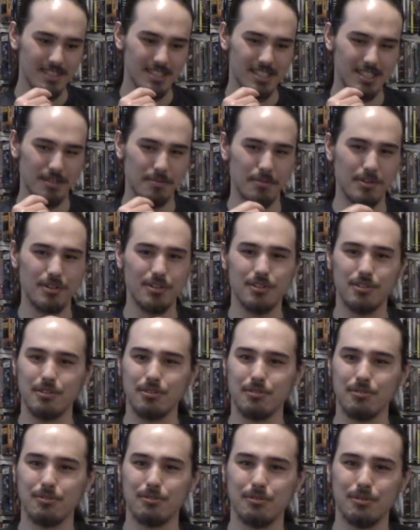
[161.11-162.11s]
someone
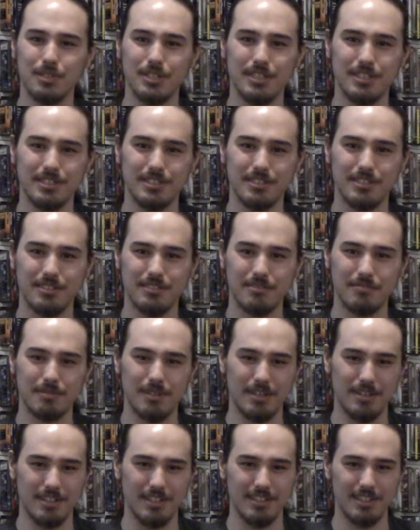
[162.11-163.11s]
who
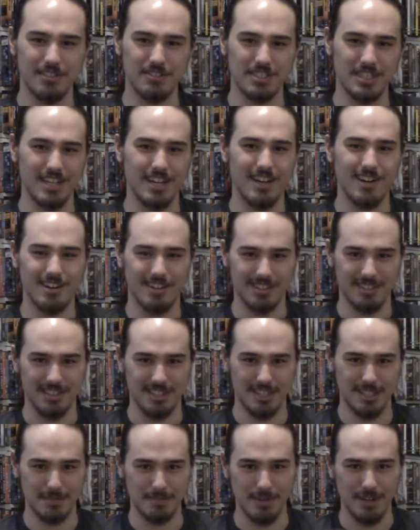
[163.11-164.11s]
apparently loves to hog
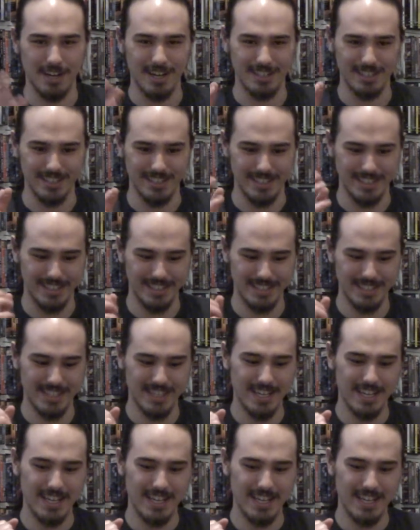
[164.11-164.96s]
the spotlight.